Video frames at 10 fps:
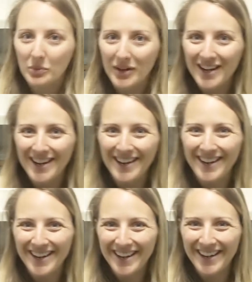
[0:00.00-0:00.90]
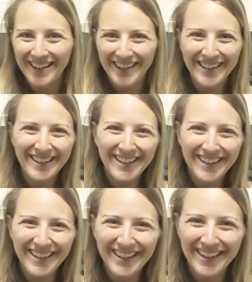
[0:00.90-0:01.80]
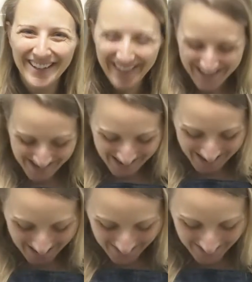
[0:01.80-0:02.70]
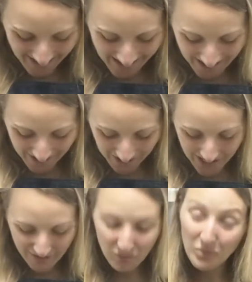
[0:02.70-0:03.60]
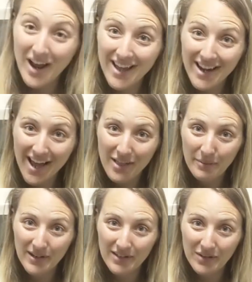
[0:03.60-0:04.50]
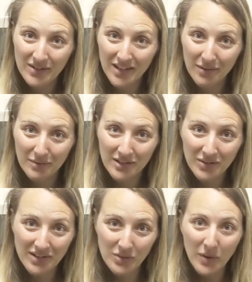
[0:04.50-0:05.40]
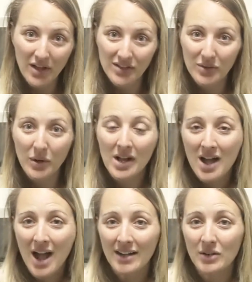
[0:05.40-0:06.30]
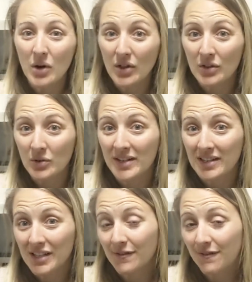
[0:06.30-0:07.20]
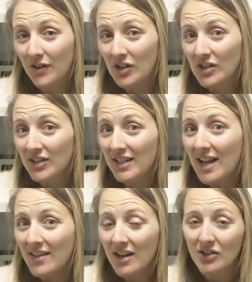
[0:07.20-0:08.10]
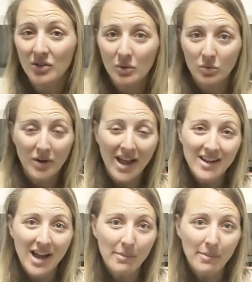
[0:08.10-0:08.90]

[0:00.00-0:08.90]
pretty. And then I actually have red jalapenos that I'm going to be doing well. So I'm going to do all the greens first, and then I'll do the red.